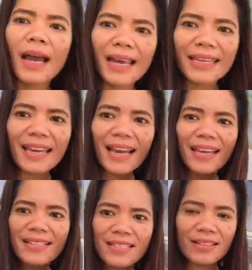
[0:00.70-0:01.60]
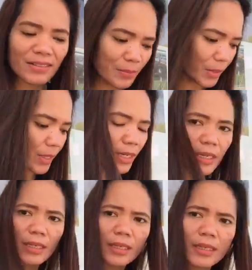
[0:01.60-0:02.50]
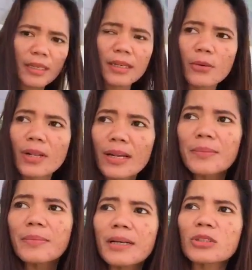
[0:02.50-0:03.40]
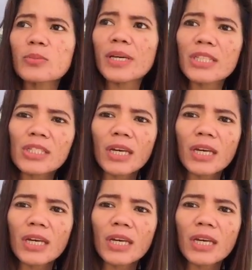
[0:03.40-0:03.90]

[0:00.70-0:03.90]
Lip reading: Hi guys, good morning. Welcome back to my